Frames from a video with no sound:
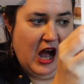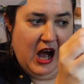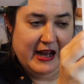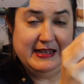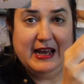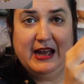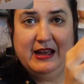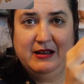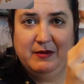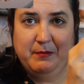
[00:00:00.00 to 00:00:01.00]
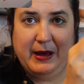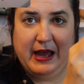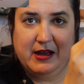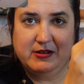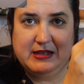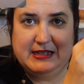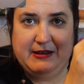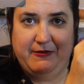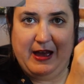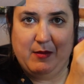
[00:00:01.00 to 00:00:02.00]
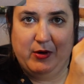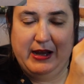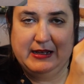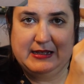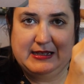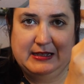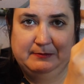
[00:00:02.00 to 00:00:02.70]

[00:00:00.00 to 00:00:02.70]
Aine by Under the Sea Fabrics.